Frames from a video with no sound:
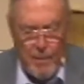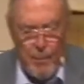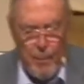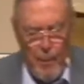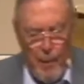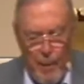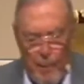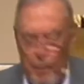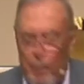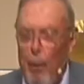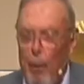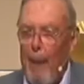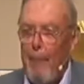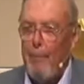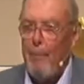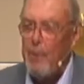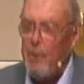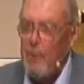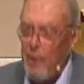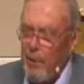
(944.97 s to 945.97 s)
with
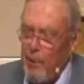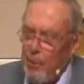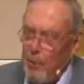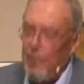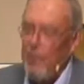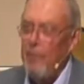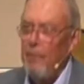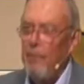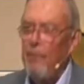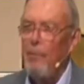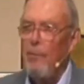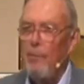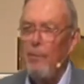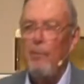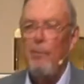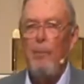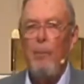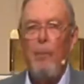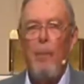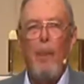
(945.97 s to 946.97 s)
propositions,
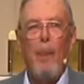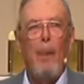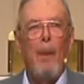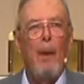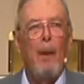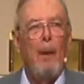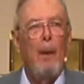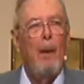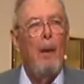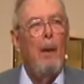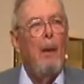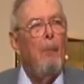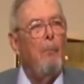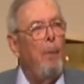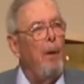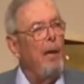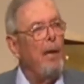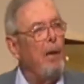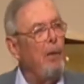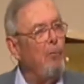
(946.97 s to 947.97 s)

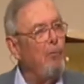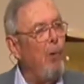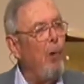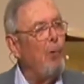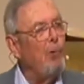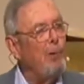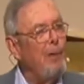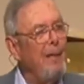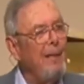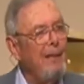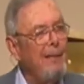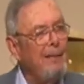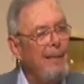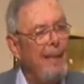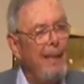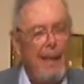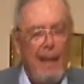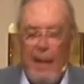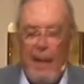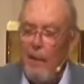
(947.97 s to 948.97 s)
but he wrote little
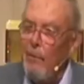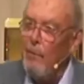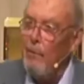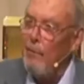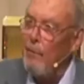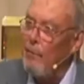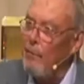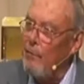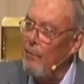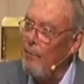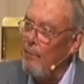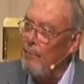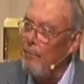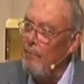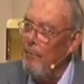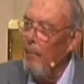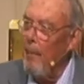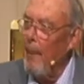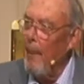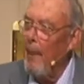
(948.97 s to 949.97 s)
ditties,
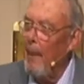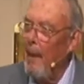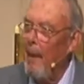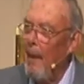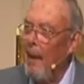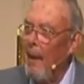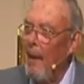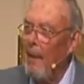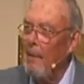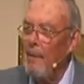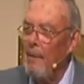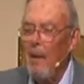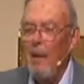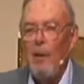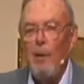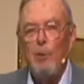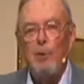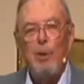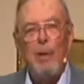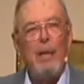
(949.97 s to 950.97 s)

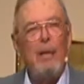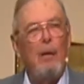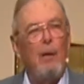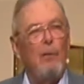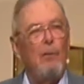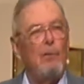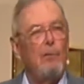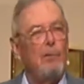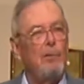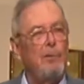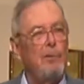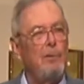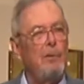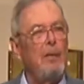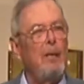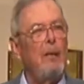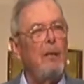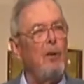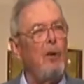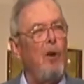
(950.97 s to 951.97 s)
little jingles,
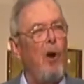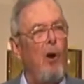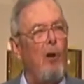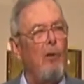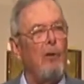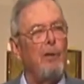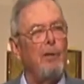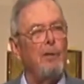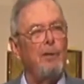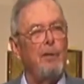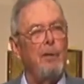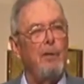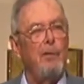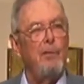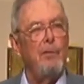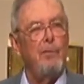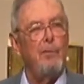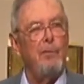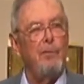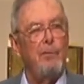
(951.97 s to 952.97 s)
little choruses.
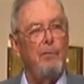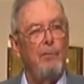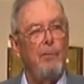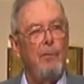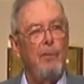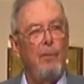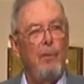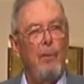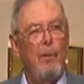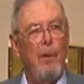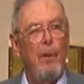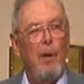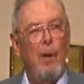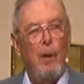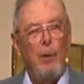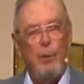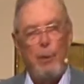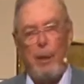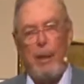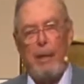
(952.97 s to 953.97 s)

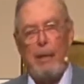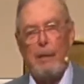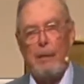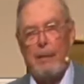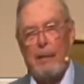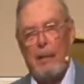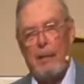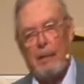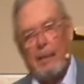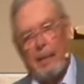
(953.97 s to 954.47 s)
Jesus